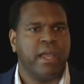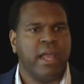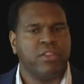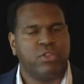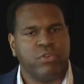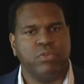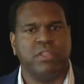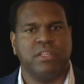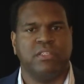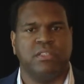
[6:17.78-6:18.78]
And through
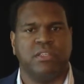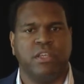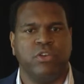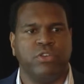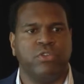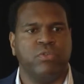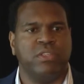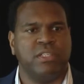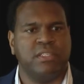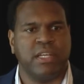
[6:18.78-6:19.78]
this, through
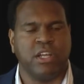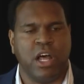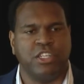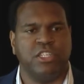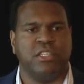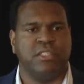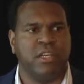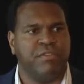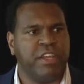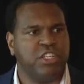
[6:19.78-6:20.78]
this technology, this
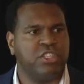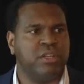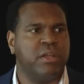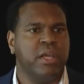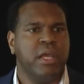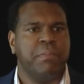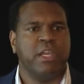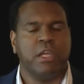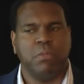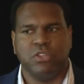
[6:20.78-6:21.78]
innovation,
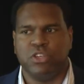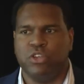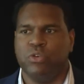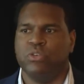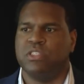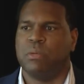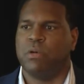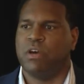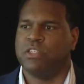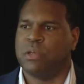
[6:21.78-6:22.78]
being able to use
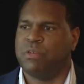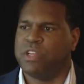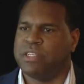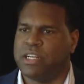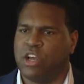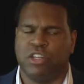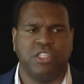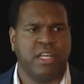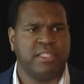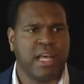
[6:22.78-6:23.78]
some of the
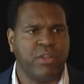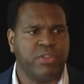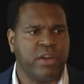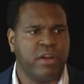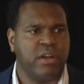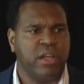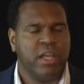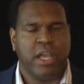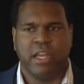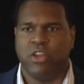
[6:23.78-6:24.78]
technology that's out there,
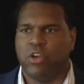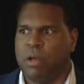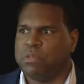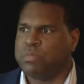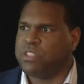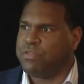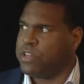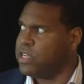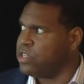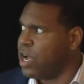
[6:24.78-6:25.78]
and I'm
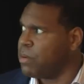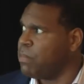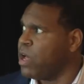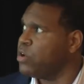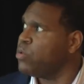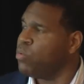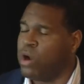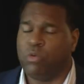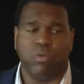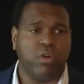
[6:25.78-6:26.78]
specifically talking about
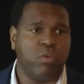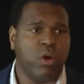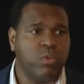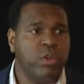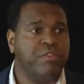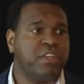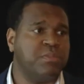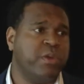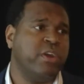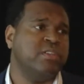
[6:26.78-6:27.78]
what we've
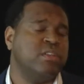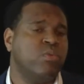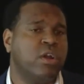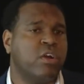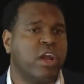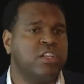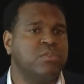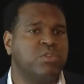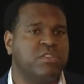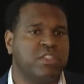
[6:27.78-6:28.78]
experienced and what our
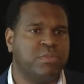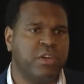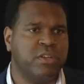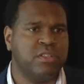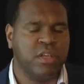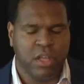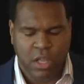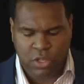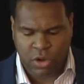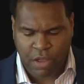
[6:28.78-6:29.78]
customers have experienced
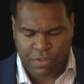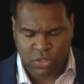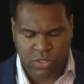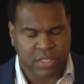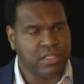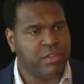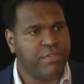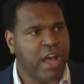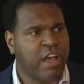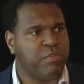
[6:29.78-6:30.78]
through Office
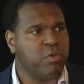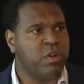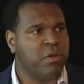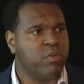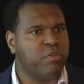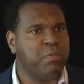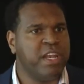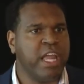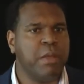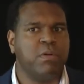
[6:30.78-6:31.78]
365, we've
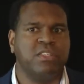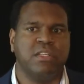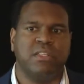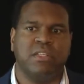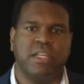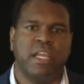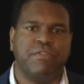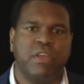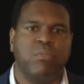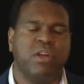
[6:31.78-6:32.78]
been able to
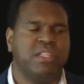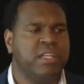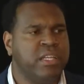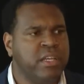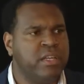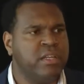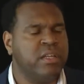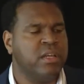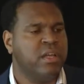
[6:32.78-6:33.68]
give them what they needed